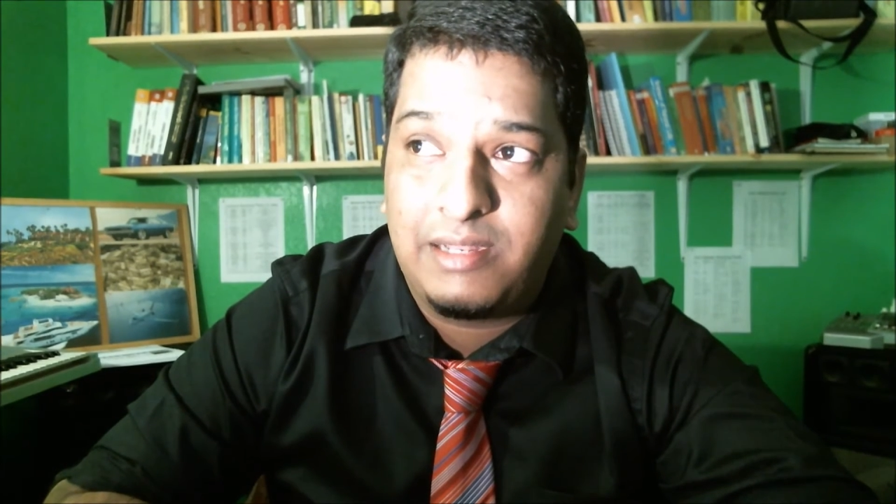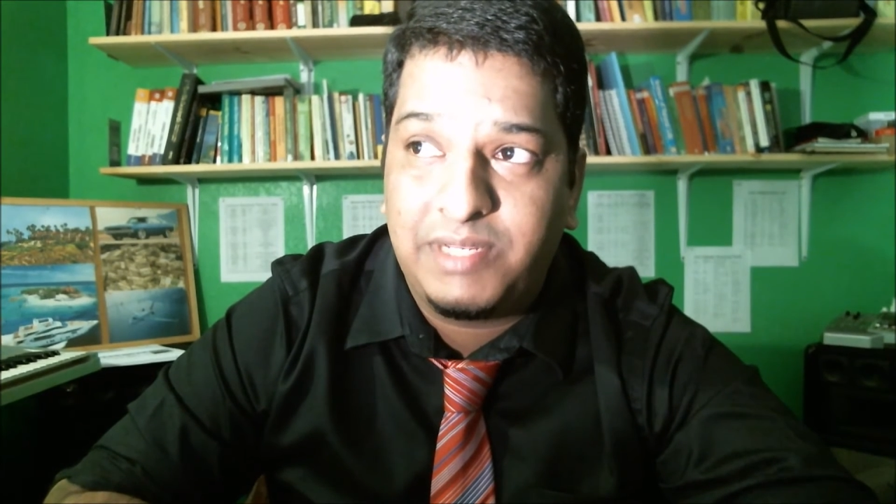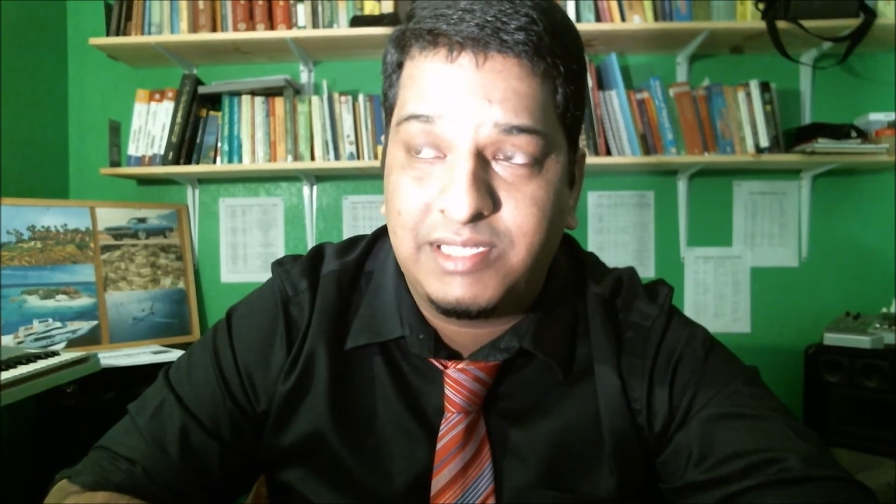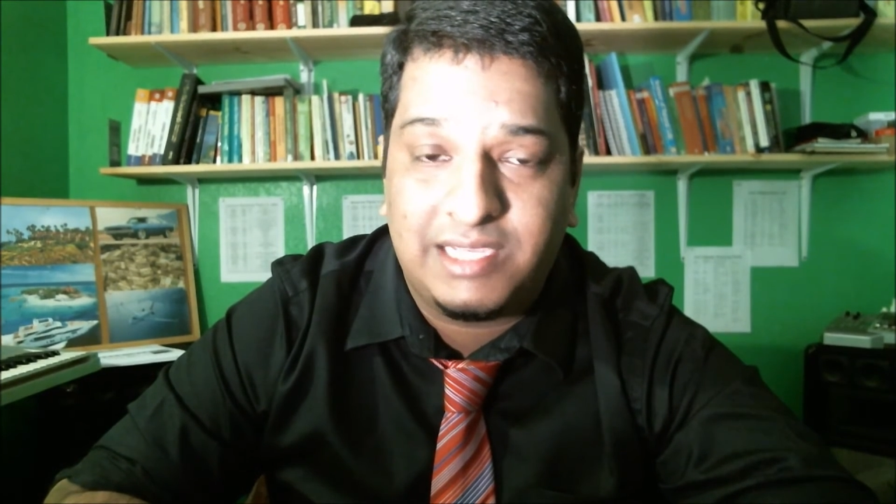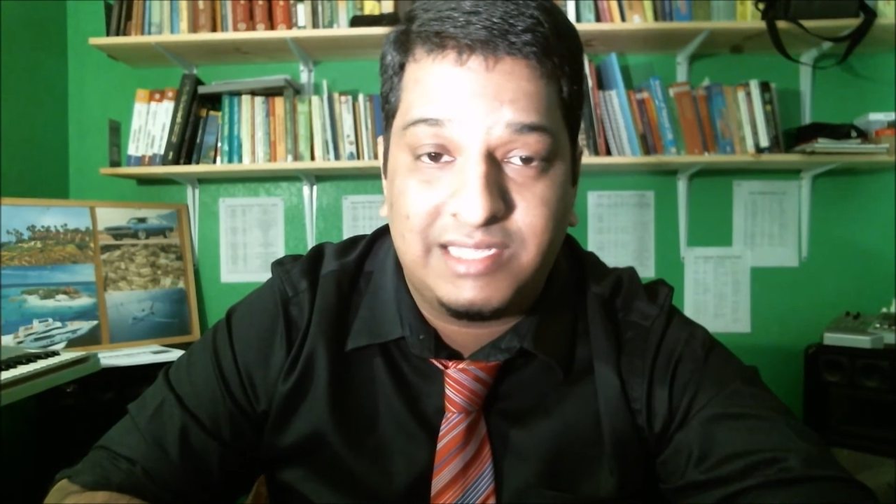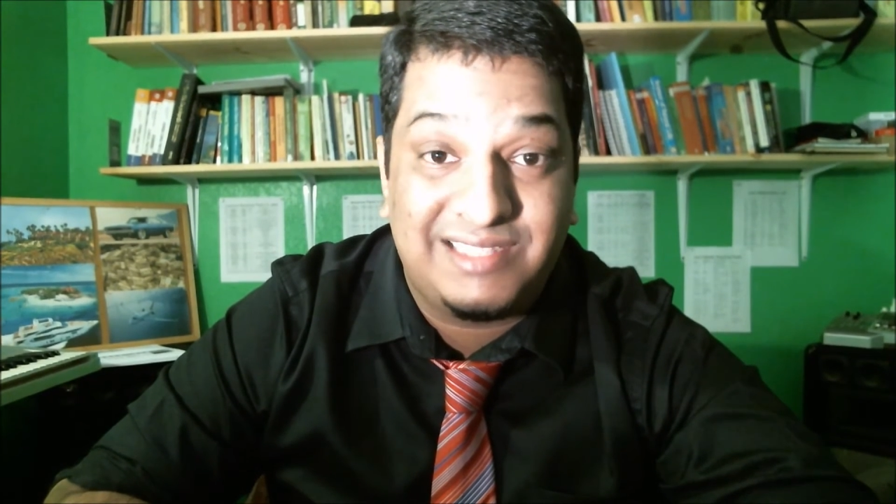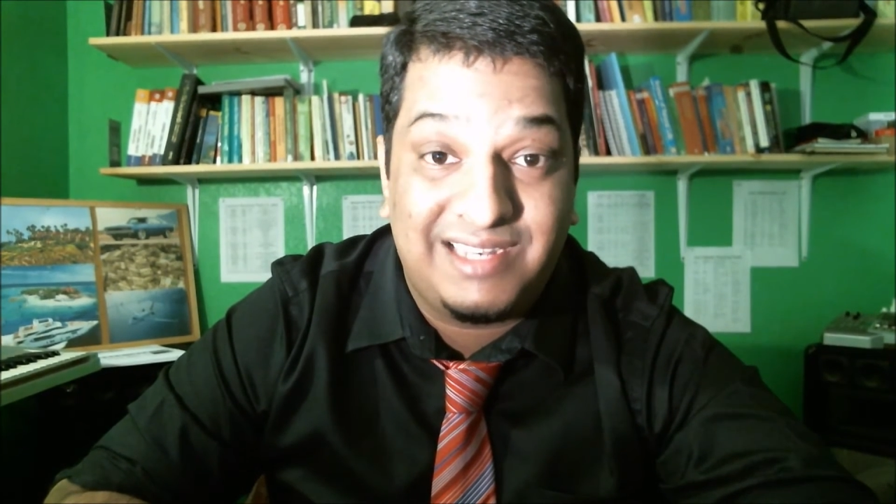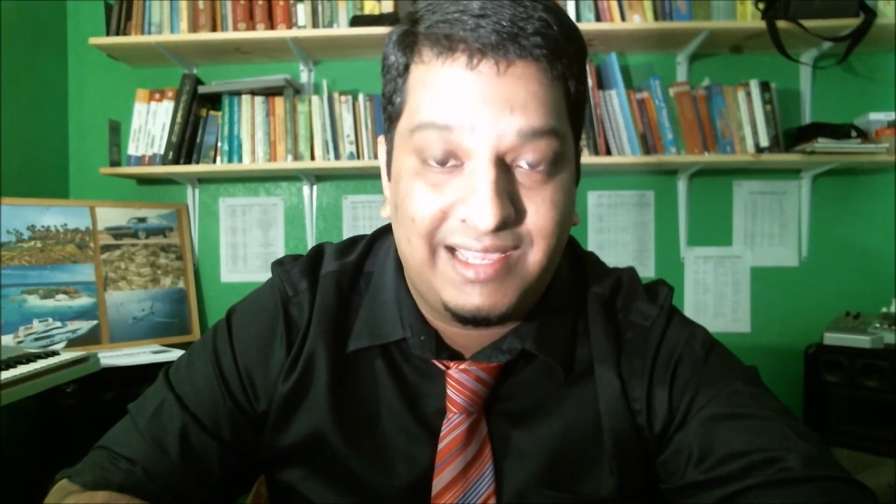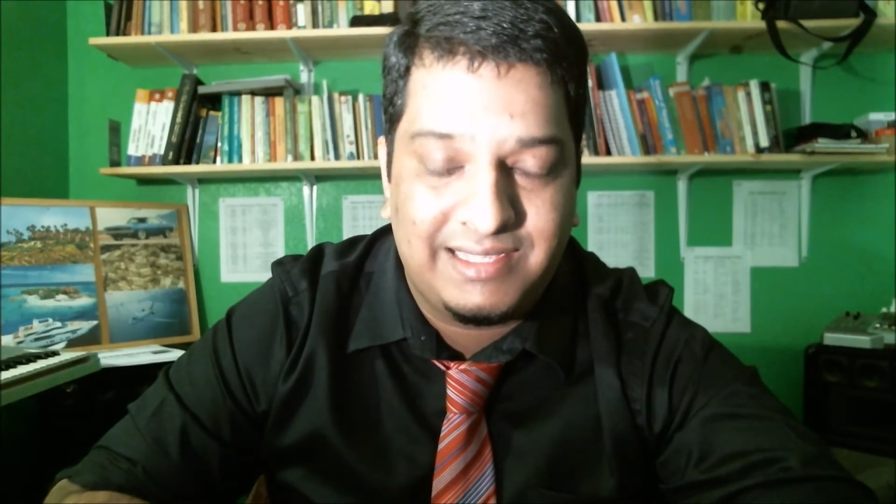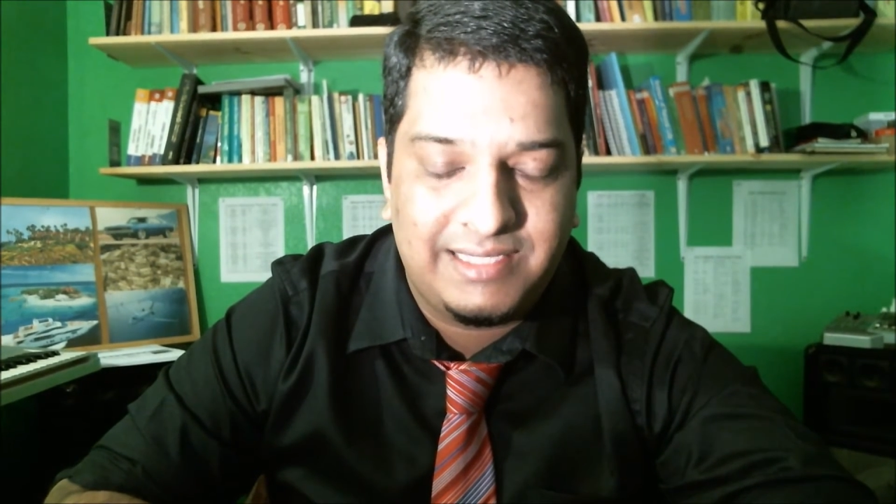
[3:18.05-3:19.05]
let me discuss the
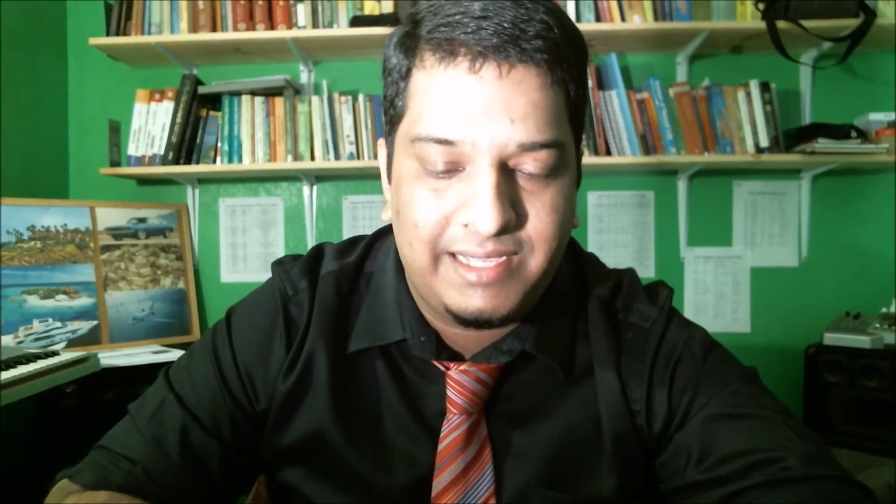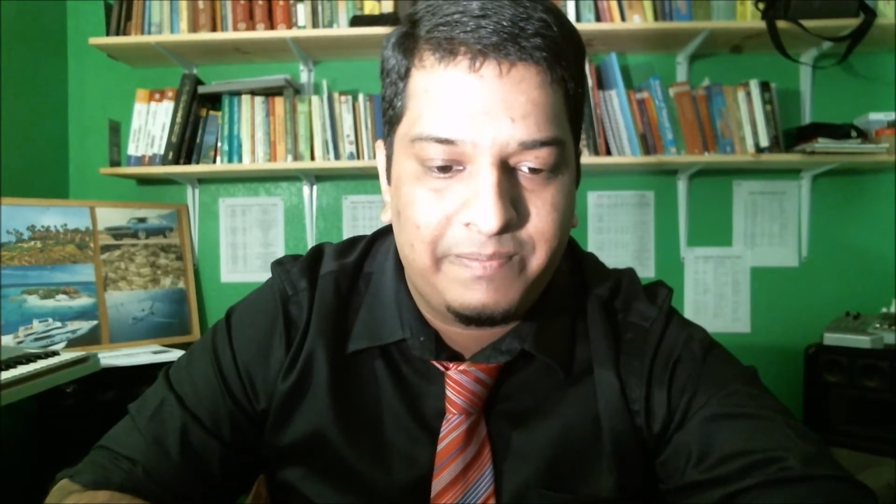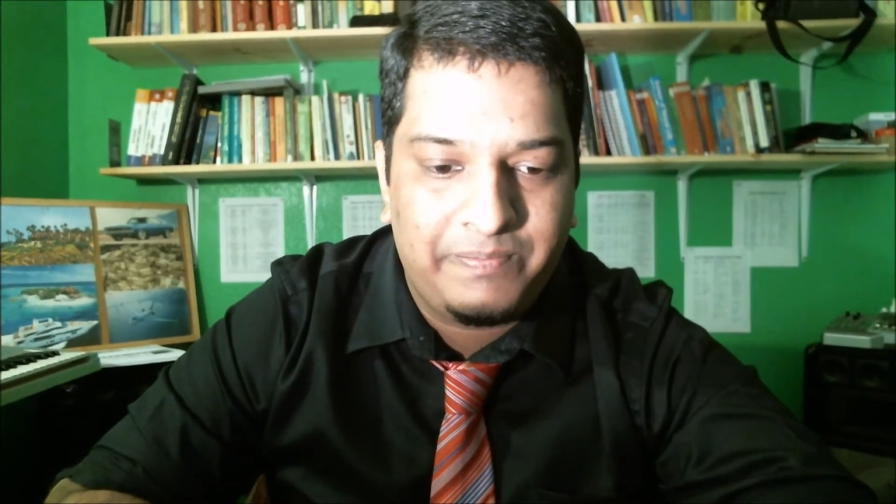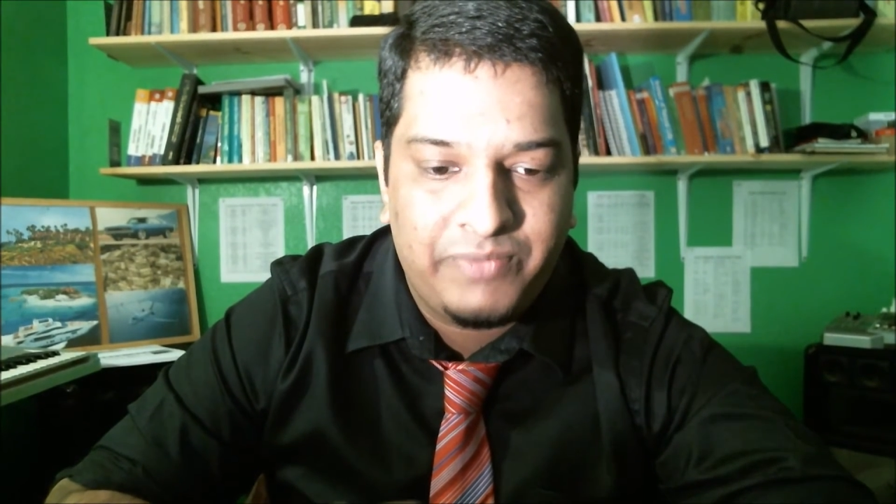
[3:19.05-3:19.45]
next thing,